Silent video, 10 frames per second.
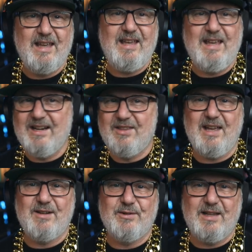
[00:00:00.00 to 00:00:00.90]

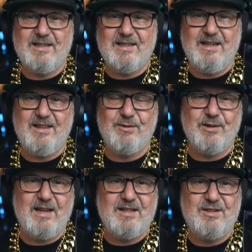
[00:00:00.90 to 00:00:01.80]
anything
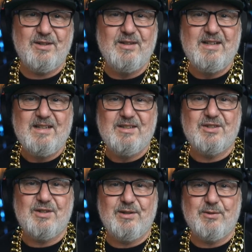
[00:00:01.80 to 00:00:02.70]
related to
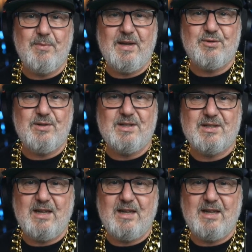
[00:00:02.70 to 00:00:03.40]
solar and batteries,